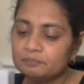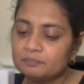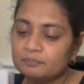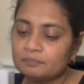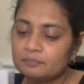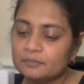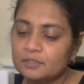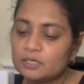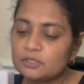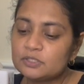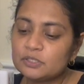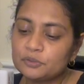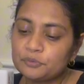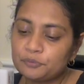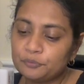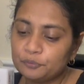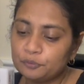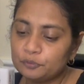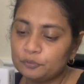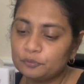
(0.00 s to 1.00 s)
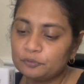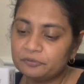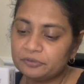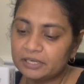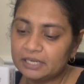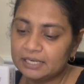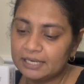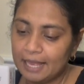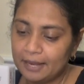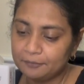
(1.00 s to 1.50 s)
there's a groove
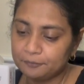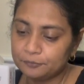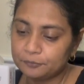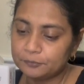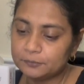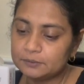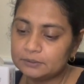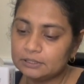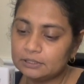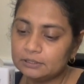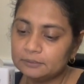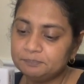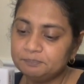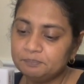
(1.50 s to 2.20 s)
in that ruler